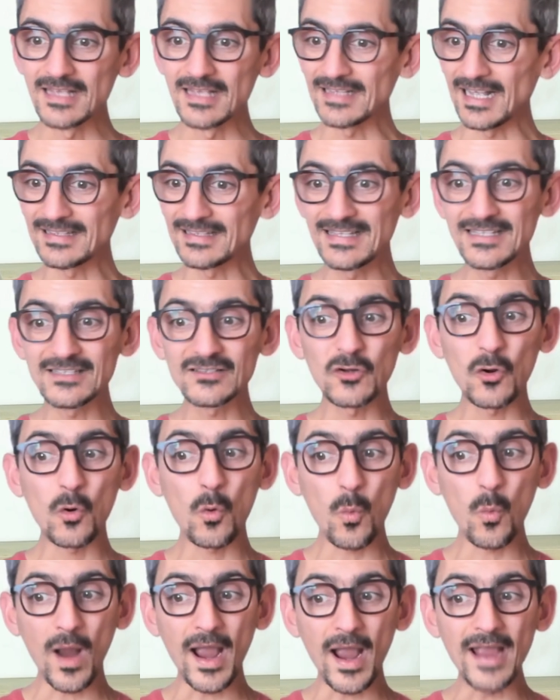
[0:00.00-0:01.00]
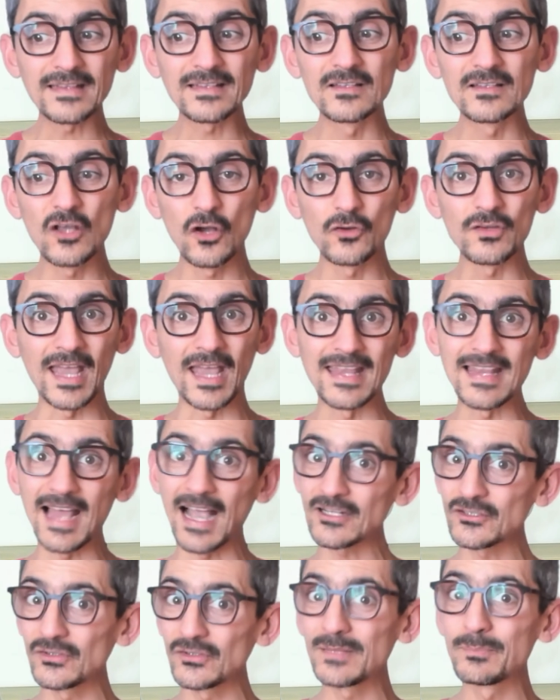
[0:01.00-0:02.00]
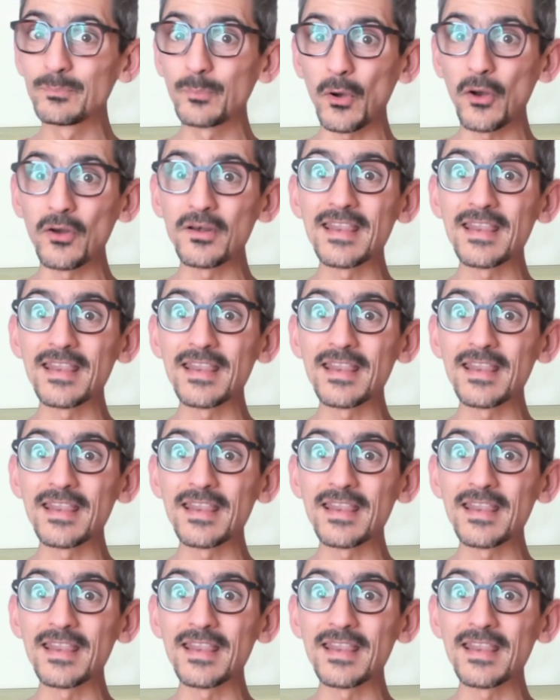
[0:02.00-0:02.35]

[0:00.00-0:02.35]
that is quite known and actually Paul